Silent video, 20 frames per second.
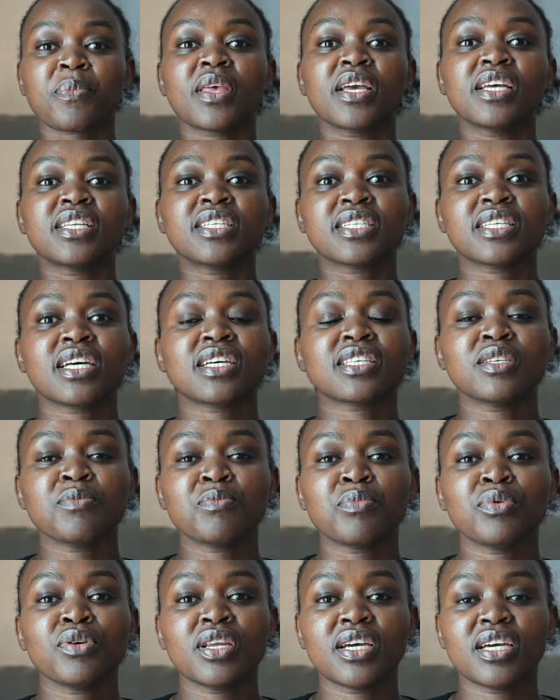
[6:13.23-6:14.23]
It is as
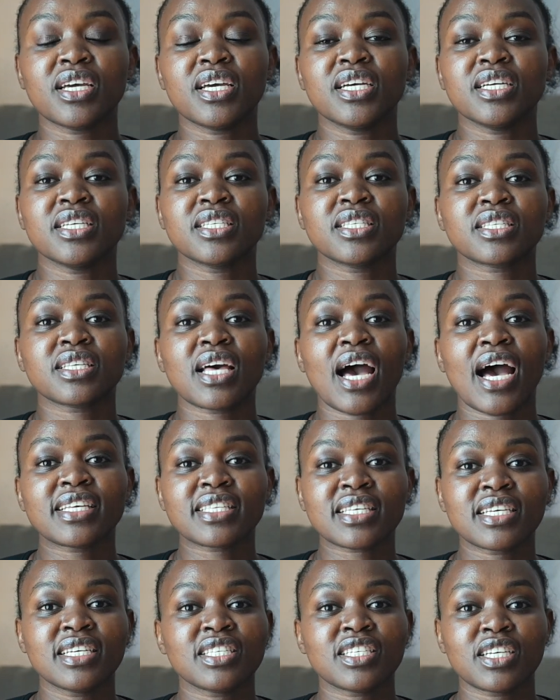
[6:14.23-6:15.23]
simple as
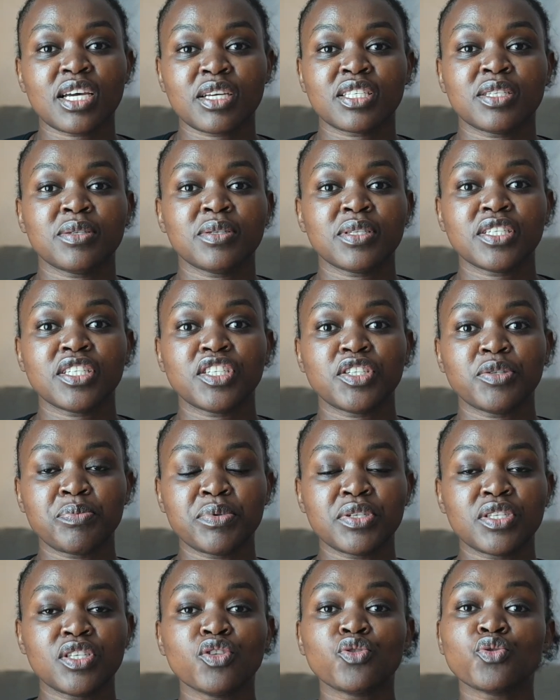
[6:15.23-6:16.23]
asking
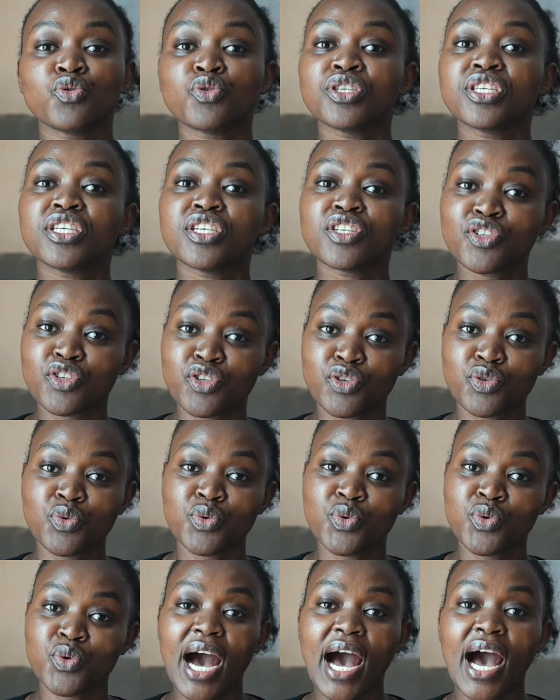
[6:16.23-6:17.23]
ChatGPT to teach
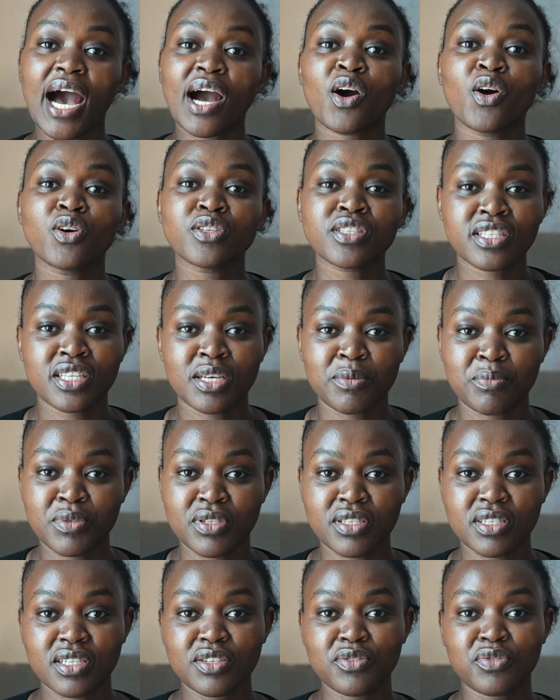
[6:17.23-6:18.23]
you a
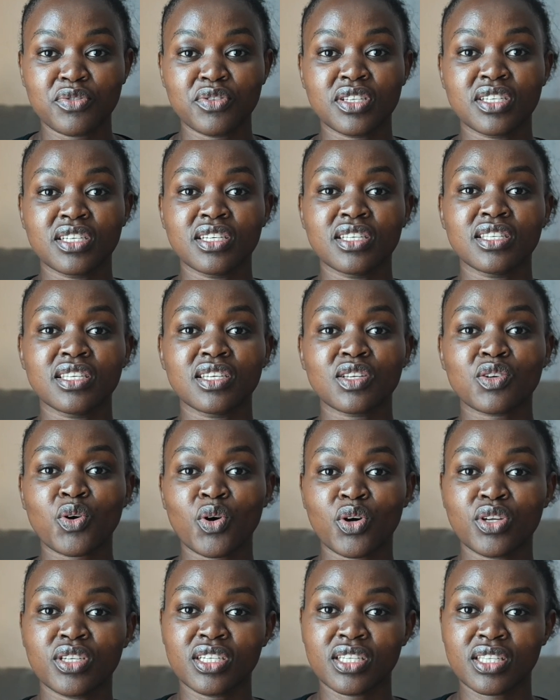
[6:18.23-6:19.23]
concept. If it is in
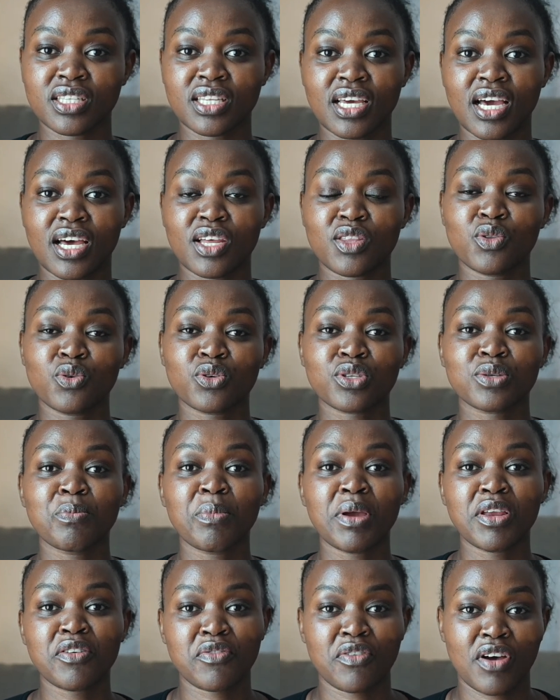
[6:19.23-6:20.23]
coding, there are those
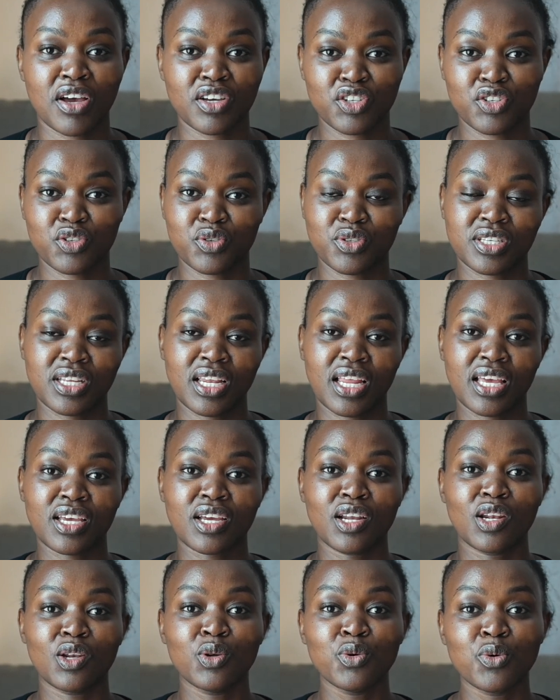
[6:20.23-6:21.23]
main functions
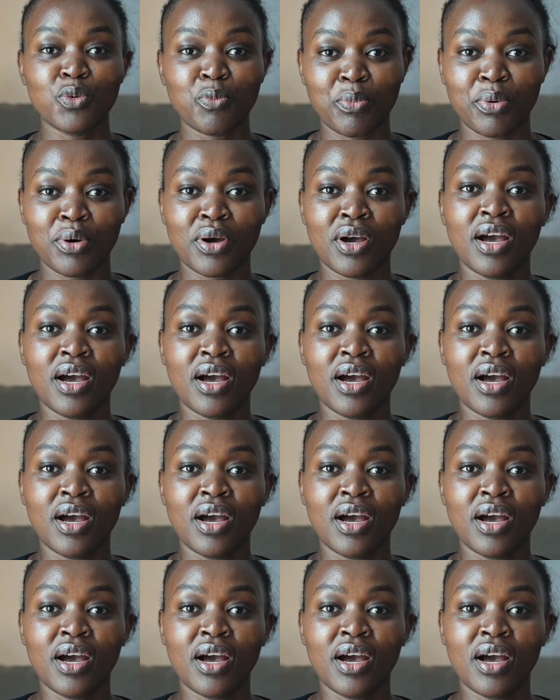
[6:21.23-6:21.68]
like loop.